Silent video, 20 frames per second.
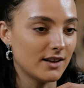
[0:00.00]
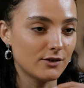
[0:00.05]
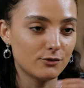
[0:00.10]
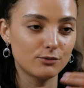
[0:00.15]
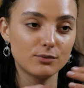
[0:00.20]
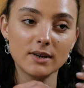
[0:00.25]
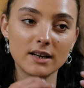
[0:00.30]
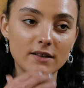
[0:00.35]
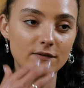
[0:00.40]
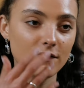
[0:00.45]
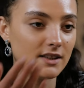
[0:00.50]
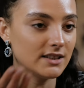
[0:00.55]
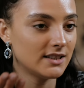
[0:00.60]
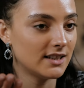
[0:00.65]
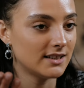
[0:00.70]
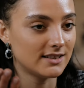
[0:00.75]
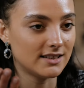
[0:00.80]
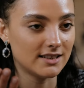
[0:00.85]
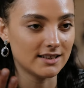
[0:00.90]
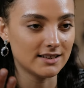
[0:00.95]
It's really
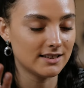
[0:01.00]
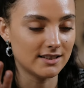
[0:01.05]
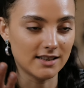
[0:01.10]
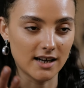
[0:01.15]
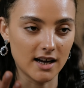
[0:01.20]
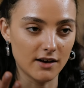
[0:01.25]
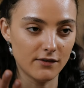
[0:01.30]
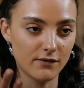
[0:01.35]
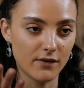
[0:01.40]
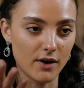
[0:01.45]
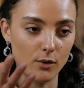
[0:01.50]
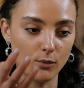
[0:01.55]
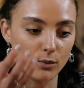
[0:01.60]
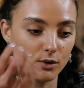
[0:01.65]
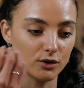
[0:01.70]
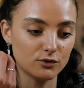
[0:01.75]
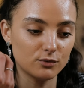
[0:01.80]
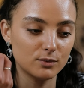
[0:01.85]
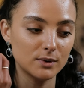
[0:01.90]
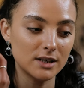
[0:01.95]
fantastic stuff
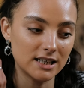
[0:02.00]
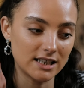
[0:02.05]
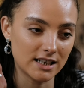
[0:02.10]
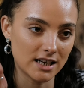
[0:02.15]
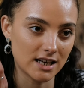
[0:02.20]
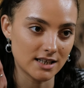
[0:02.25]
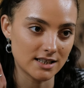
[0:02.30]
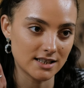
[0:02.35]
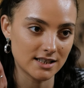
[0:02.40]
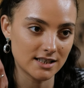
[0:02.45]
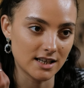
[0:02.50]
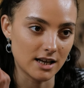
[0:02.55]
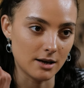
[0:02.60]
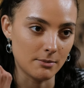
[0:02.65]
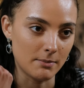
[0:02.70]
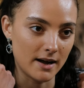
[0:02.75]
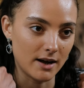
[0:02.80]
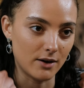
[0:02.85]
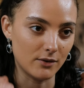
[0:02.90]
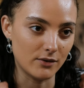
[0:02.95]
and what's really nice
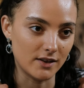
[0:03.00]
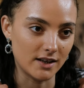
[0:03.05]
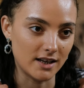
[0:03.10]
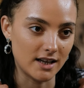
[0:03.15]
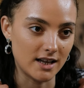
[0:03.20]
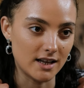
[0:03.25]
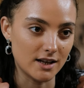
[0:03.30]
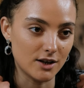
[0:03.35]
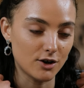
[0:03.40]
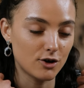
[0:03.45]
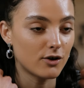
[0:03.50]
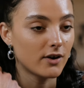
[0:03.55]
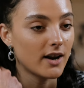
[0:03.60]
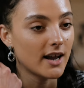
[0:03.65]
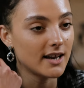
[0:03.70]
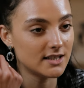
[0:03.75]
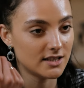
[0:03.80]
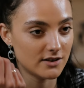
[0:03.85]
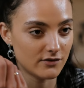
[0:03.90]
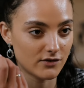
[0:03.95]
about the
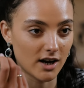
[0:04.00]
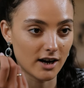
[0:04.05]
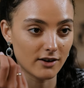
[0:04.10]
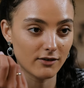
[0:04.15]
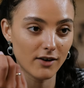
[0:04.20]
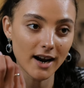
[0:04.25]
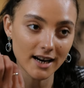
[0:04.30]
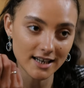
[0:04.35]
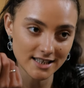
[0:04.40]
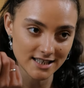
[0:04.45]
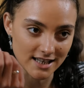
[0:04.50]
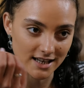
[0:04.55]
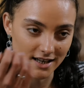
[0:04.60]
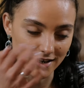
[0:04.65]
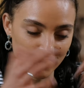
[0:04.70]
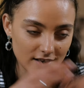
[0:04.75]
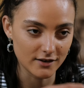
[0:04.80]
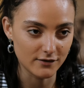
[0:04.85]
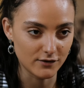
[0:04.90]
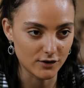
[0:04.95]
creative
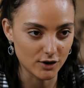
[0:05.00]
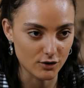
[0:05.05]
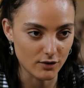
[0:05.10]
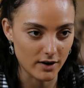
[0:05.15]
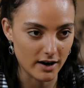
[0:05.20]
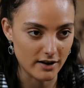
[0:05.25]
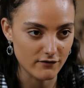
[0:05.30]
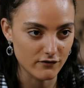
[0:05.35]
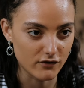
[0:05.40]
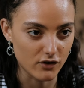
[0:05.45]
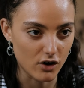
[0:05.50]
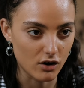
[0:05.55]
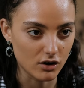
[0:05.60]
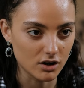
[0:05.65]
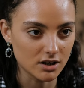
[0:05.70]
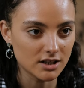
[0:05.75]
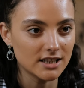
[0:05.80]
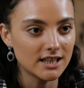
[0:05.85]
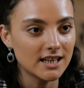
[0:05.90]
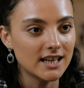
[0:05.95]
director of The Great
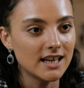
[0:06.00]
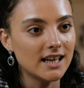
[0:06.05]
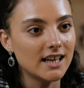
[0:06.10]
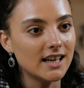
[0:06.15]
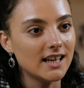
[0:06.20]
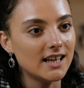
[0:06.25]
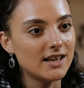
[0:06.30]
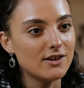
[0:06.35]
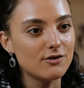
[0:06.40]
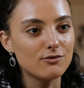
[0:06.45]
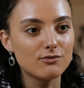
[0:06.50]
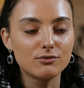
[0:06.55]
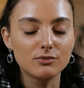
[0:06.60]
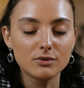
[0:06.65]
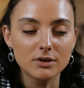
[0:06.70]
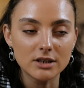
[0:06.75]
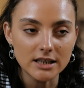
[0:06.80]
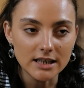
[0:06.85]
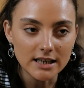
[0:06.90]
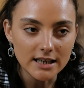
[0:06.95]
Frog, he
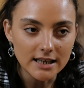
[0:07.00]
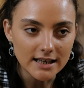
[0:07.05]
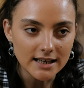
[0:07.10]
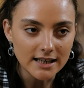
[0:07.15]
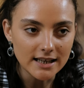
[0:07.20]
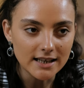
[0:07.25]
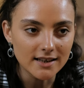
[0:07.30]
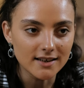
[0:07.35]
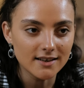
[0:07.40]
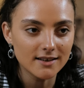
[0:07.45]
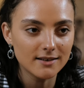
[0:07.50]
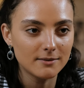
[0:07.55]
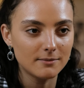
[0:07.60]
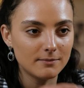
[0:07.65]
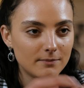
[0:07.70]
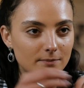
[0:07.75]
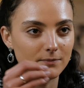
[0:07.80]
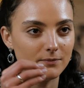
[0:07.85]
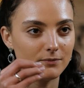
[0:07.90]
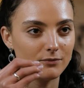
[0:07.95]
really
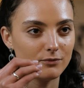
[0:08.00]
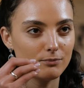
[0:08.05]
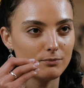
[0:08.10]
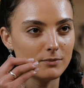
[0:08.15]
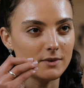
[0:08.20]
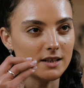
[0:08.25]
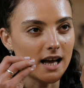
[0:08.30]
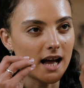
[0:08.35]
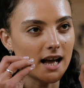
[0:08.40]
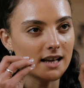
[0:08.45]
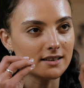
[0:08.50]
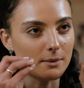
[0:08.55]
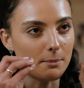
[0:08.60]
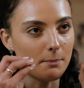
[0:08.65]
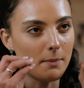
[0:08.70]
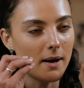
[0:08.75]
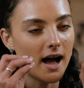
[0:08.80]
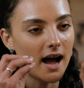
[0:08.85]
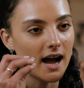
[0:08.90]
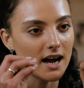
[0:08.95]
has
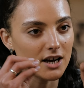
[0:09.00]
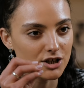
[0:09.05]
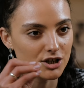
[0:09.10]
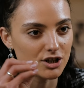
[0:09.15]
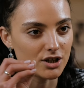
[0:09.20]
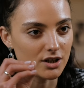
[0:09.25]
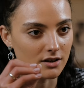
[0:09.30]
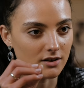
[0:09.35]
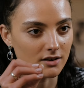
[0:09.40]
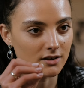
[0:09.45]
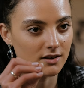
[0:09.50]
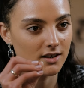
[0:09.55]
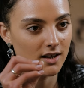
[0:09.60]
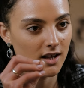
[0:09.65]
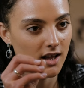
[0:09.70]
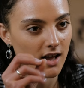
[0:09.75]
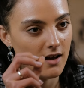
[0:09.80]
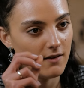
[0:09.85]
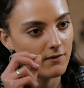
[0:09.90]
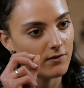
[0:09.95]
a passion
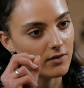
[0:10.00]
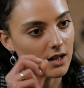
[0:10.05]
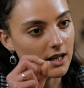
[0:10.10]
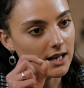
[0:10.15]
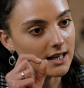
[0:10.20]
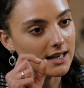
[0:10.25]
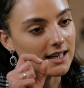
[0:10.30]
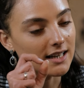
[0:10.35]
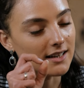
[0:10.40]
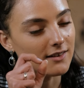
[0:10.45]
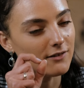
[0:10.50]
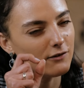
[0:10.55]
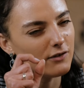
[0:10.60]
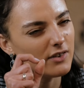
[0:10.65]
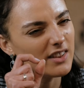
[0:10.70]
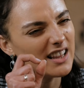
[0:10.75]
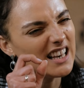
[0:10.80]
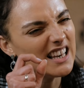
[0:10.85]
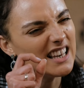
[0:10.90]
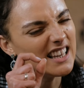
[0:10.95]
for the,
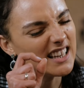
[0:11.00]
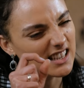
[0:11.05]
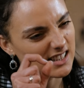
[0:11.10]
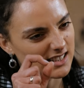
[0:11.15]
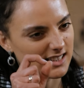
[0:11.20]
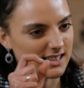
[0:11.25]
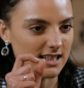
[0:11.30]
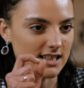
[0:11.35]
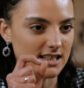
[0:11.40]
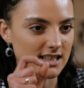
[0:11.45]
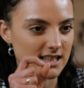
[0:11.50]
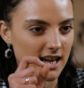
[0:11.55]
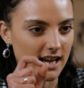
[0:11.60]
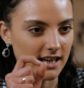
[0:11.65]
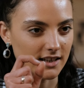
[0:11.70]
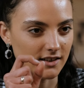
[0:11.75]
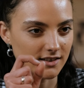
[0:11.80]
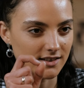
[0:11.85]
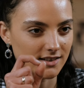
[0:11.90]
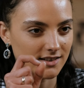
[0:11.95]
for the little
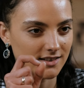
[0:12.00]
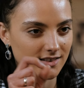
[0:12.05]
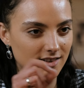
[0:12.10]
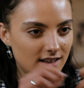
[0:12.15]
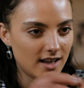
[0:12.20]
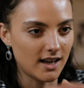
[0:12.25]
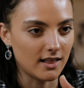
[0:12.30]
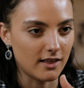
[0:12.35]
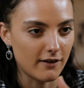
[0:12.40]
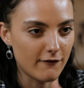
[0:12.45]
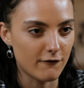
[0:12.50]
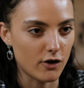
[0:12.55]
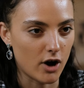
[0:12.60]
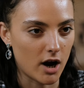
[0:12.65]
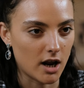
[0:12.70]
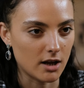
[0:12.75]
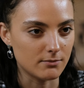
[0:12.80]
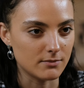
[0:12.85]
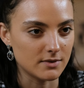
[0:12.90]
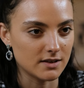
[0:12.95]
details in the
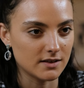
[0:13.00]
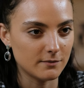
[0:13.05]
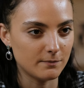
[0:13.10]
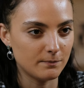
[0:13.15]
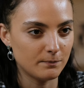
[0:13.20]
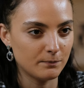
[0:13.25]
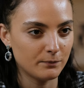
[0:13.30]
frames.